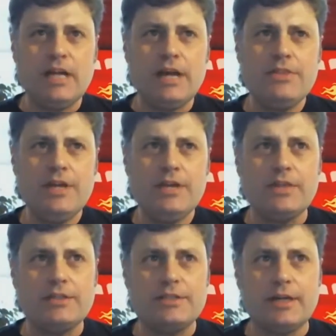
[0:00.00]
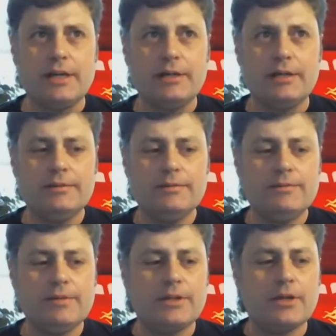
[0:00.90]
I think that uh,
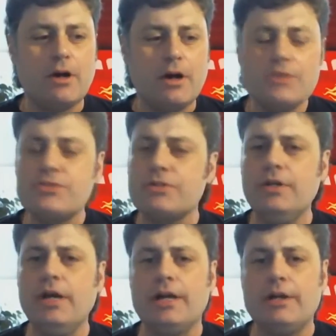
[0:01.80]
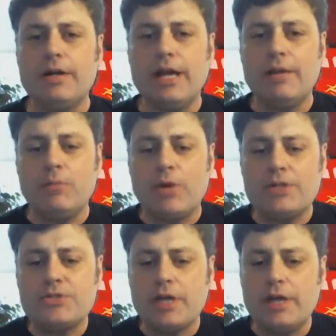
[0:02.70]
the cars are good. And, and when I
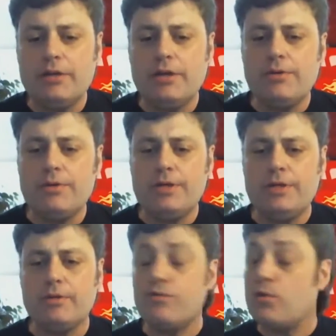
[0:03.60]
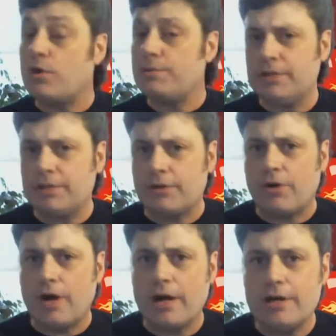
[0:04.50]
saw you go to the, the Fort Pitt
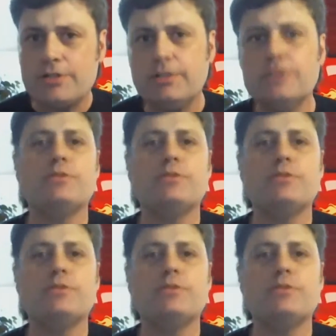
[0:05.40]
Garage, you did mm-hmm.